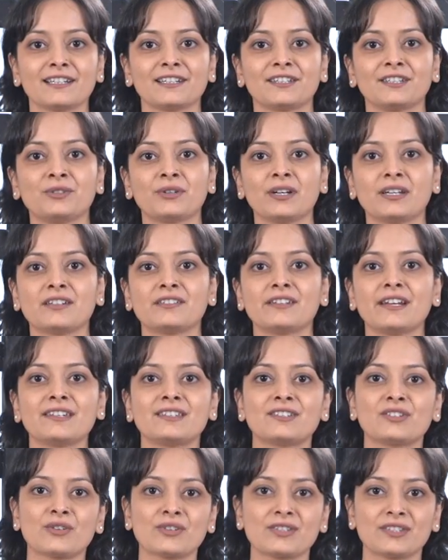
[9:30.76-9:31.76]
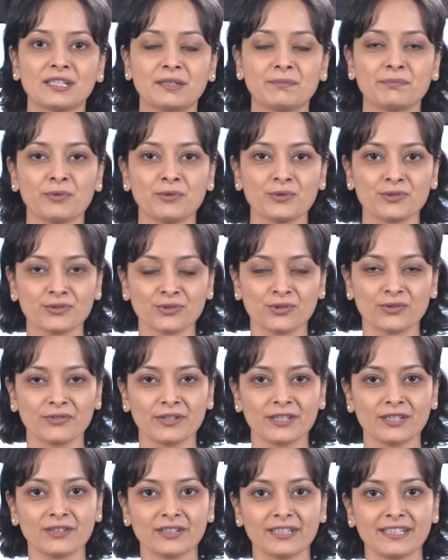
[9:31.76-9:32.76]
You can rest your sit bones
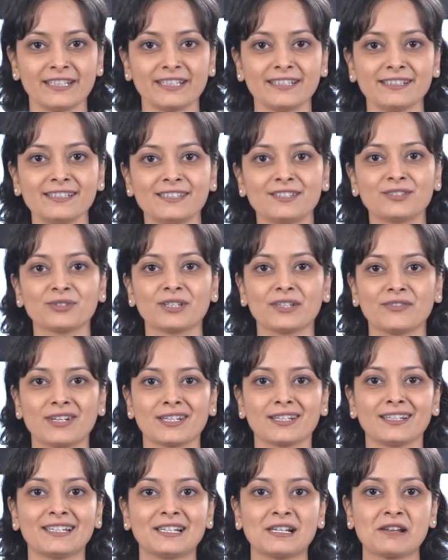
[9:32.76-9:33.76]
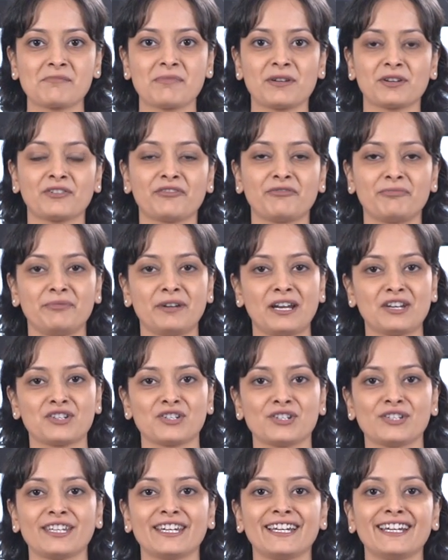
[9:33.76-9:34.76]
over your heels to give it a little bit of
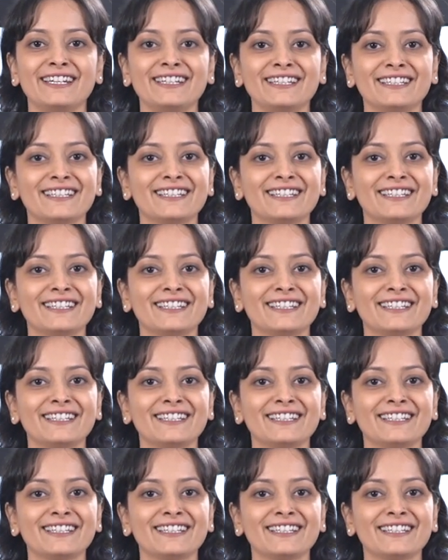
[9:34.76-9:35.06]
pressure there.